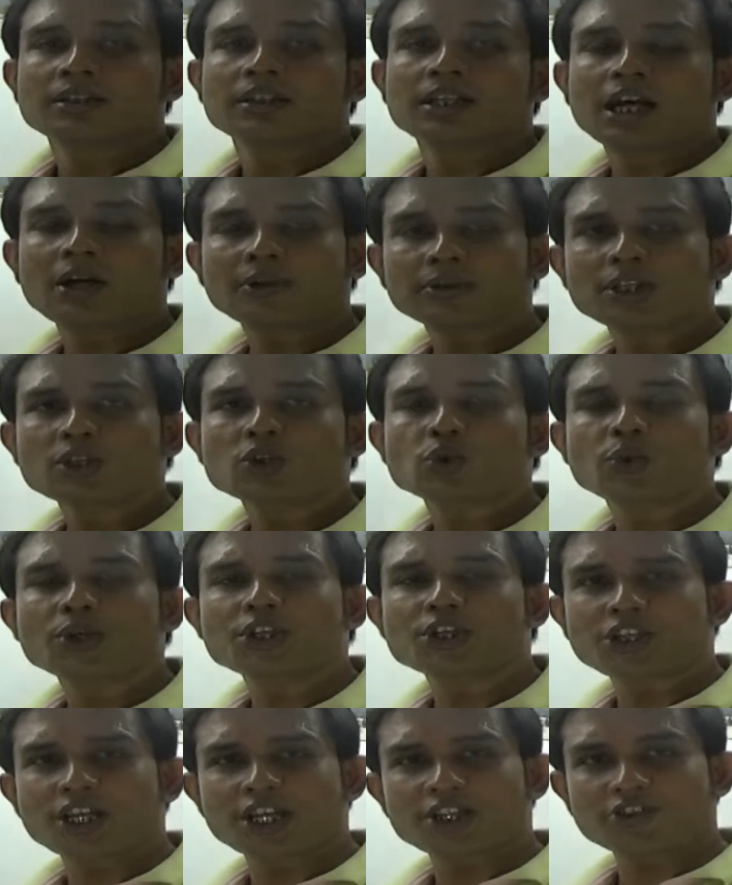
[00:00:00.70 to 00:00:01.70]
Now the
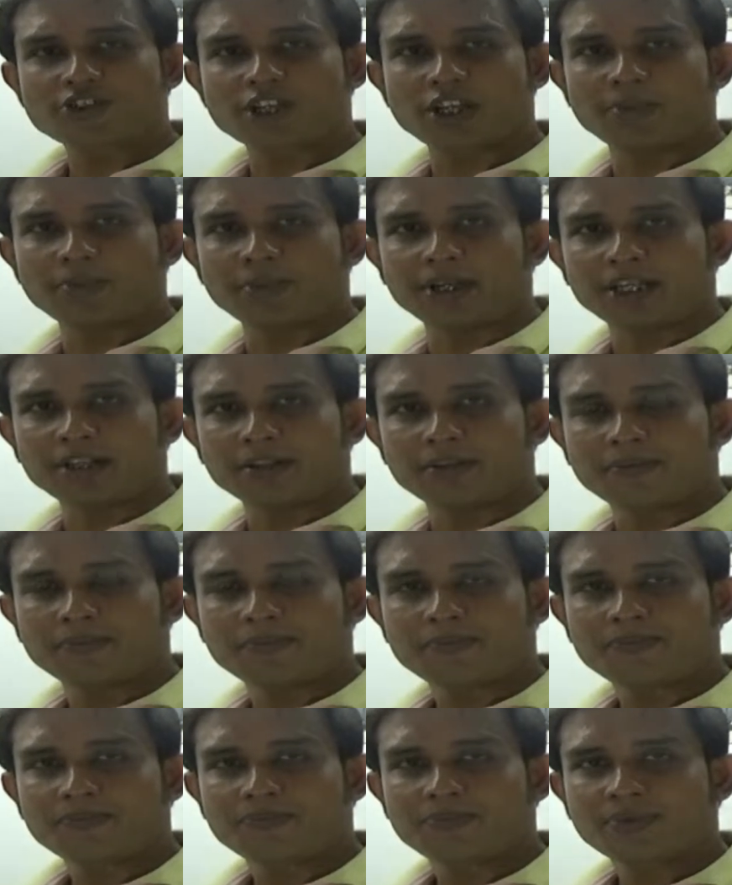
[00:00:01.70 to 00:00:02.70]
switch case statement.
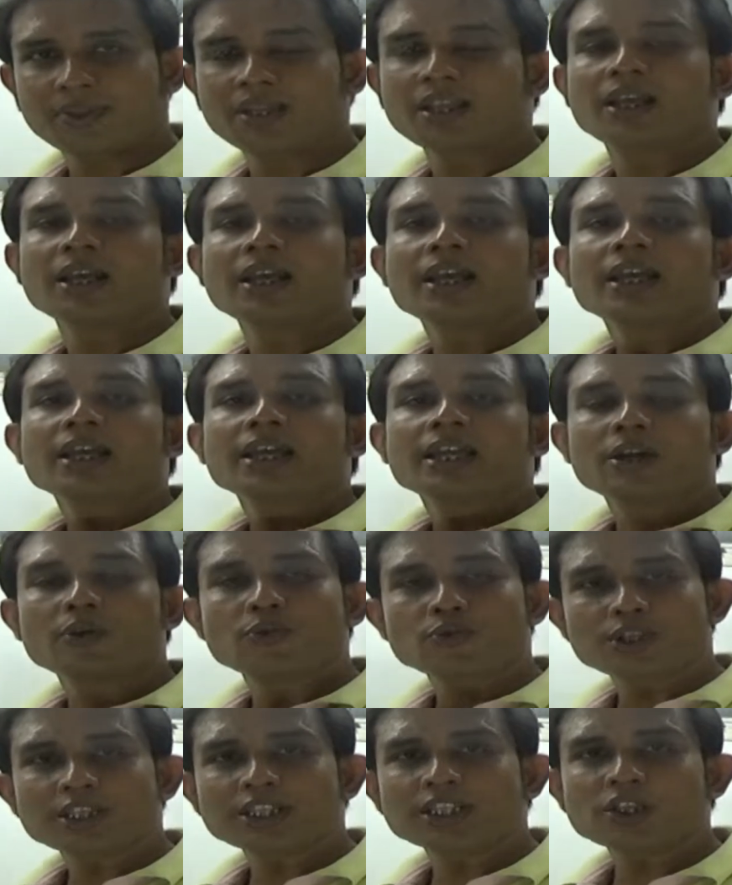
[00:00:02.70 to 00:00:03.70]

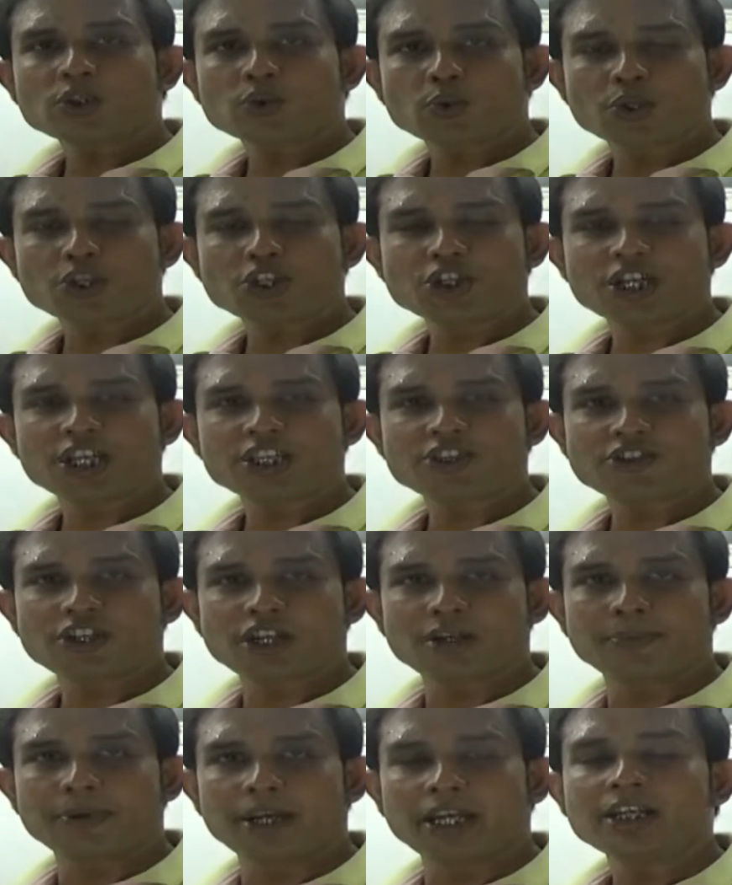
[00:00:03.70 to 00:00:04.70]
Using the switch case
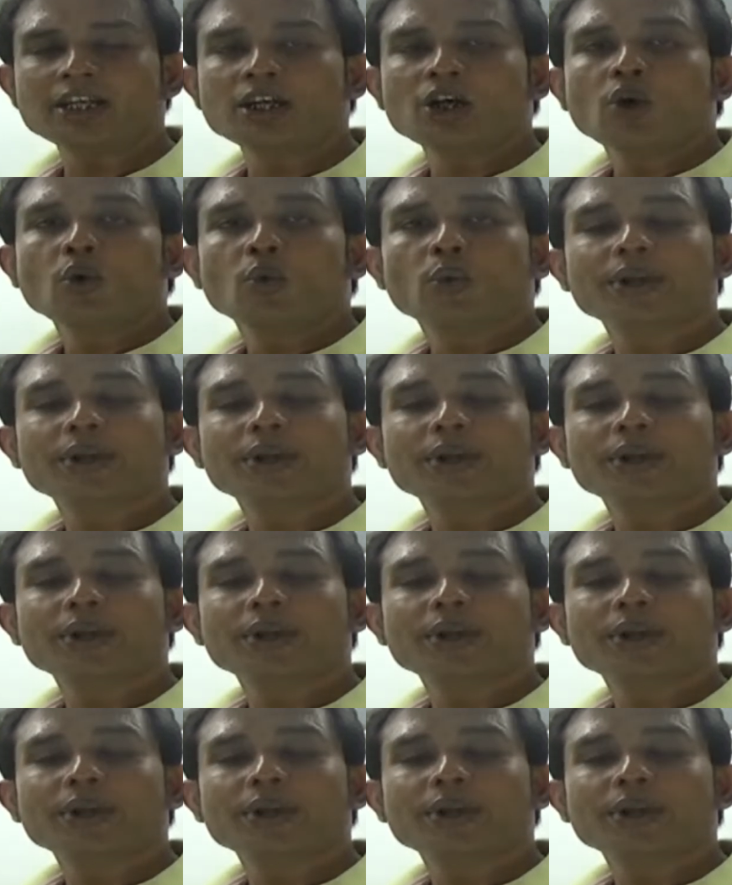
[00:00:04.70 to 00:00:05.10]
statement,